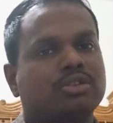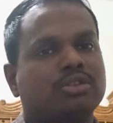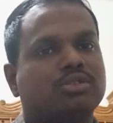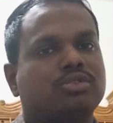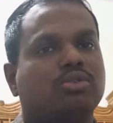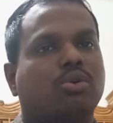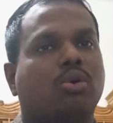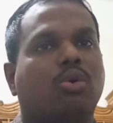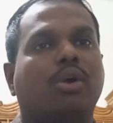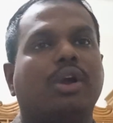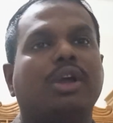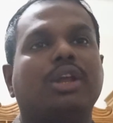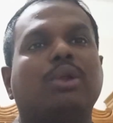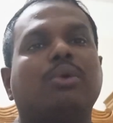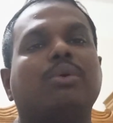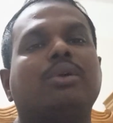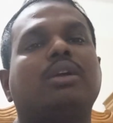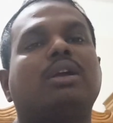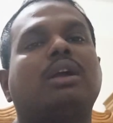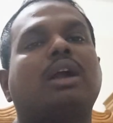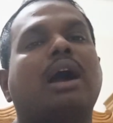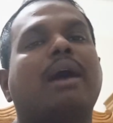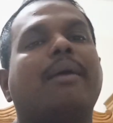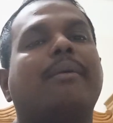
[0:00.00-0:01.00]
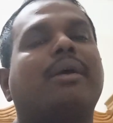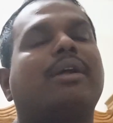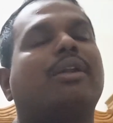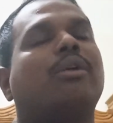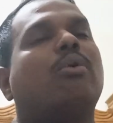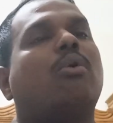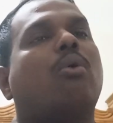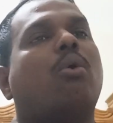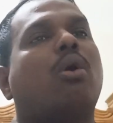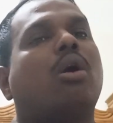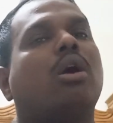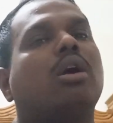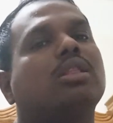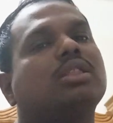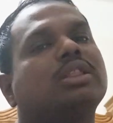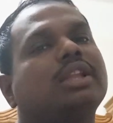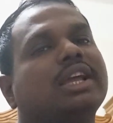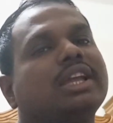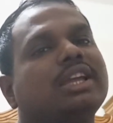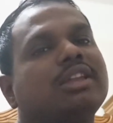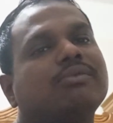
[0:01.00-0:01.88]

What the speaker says: So when we cover all the